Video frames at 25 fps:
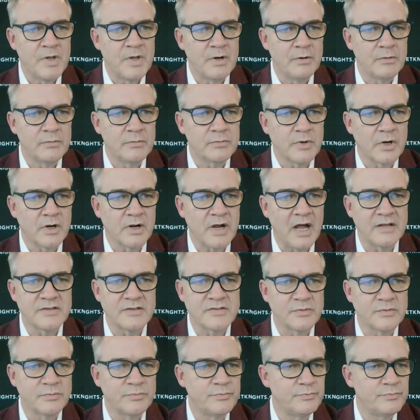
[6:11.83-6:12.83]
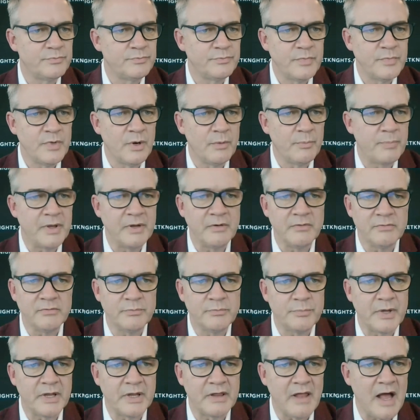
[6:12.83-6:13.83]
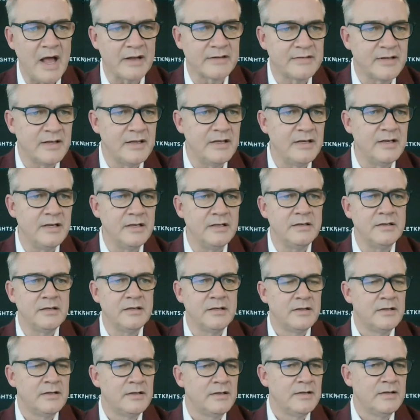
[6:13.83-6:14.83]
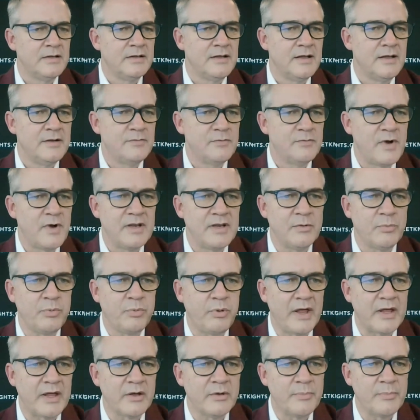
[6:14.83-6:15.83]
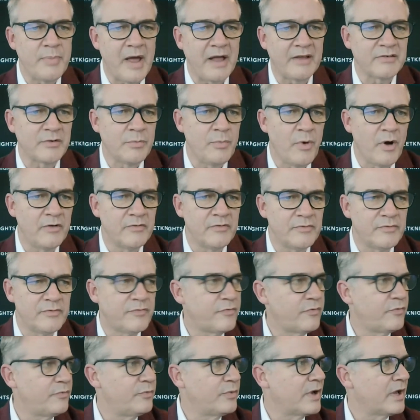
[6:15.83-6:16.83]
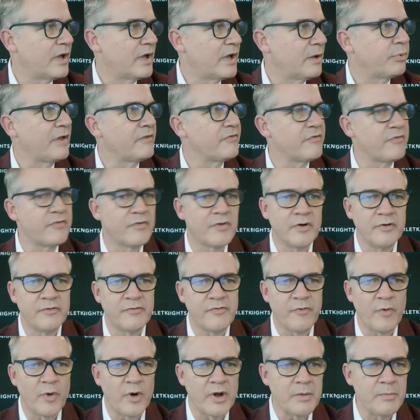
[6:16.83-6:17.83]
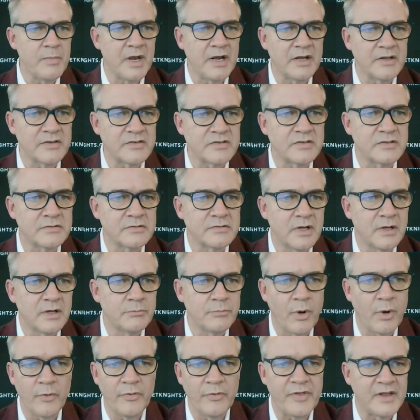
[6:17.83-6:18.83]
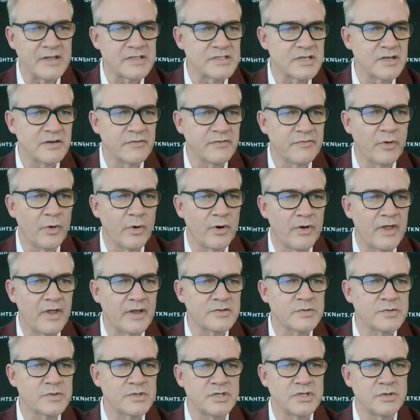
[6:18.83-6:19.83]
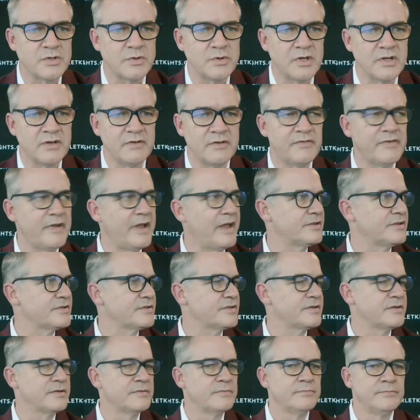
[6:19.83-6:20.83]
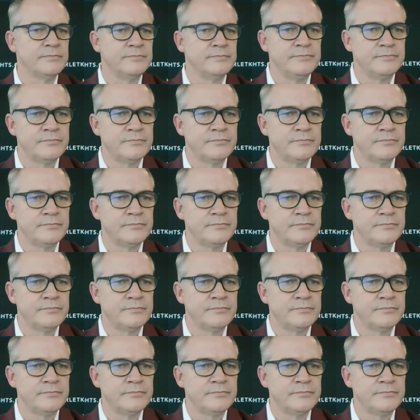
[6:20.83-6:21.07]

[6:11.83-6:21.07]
you know, our guys will you know be be locked in and and ready to play good basketball and play good 40 minutes on both ends of the floor. That's what you do to advance.